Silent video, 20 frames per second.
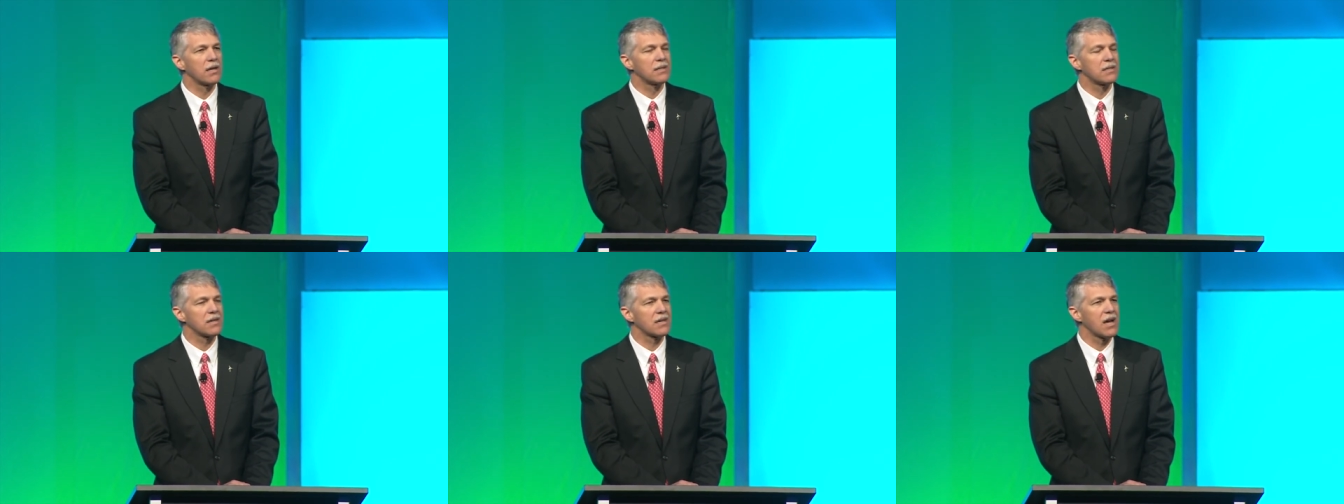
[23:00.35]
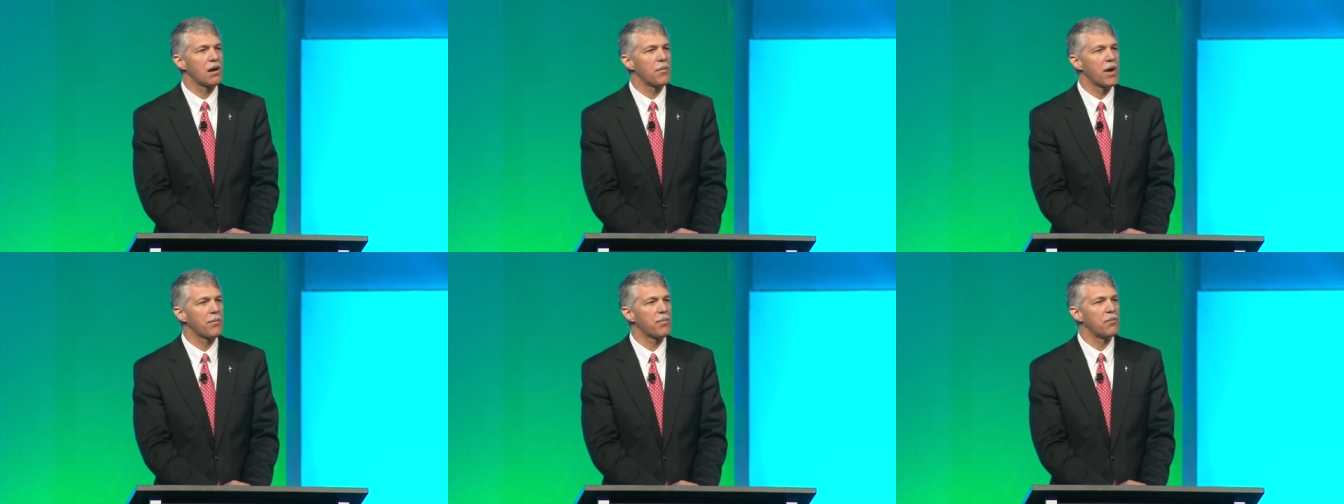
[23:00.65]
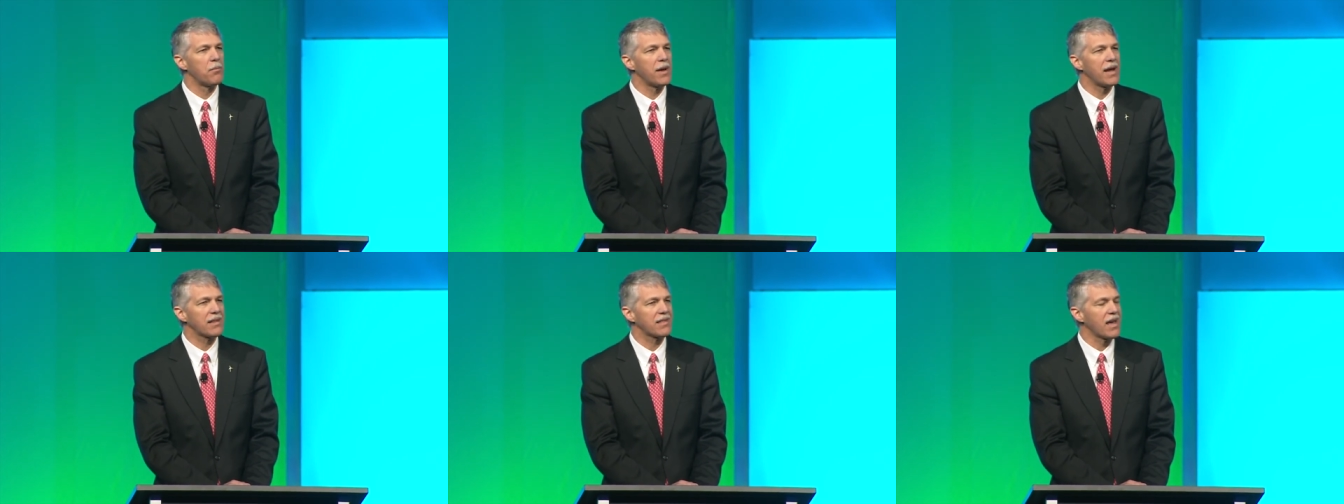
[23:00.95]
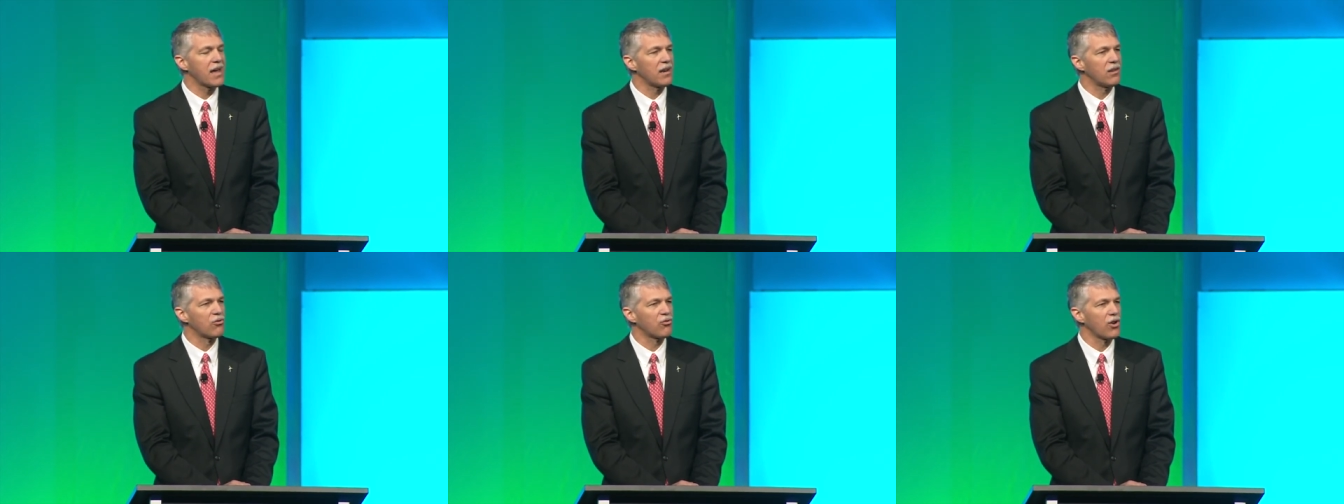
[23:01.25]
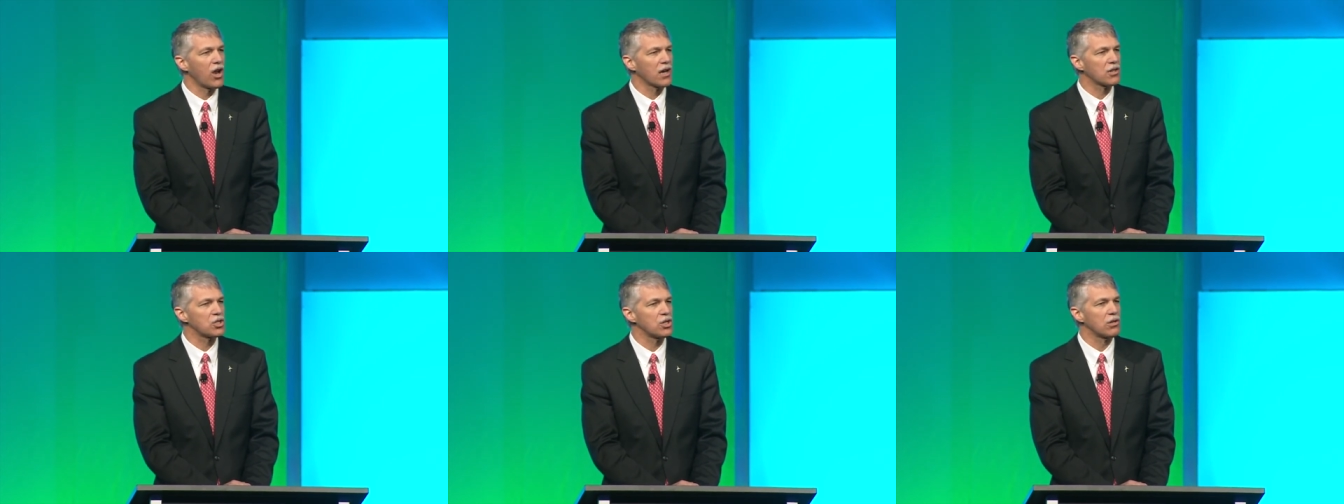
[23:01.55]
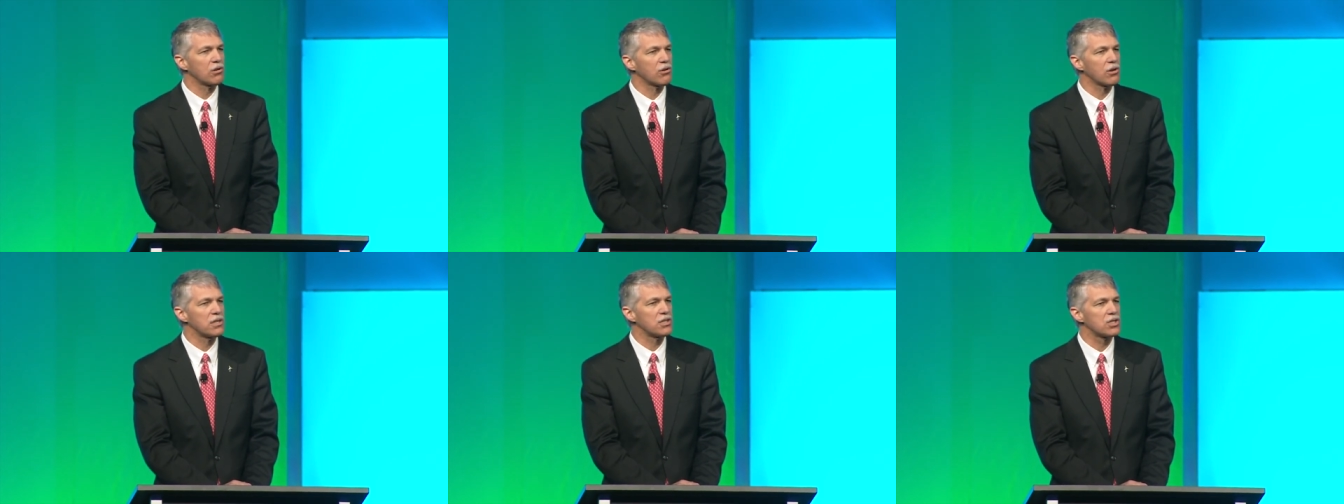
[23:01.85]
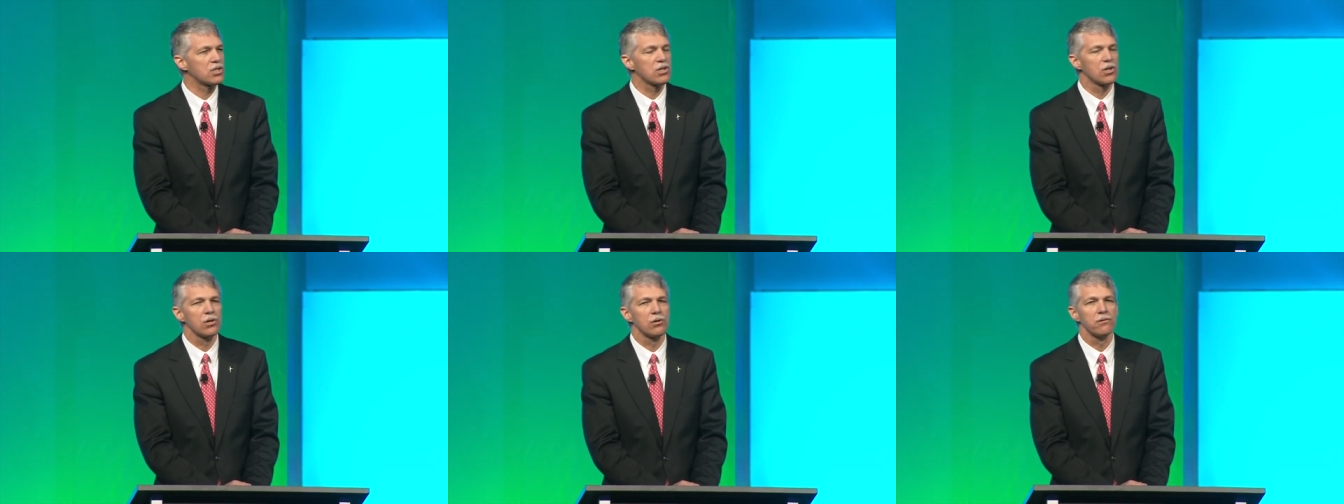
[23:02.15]
to come up and make that introduction. Chris
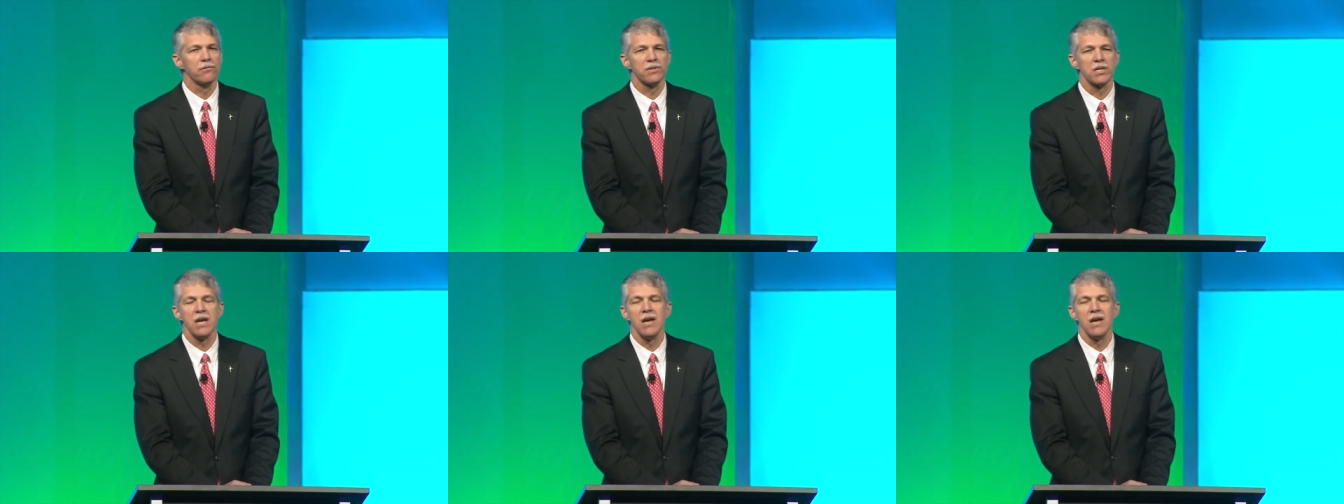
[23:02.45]
serves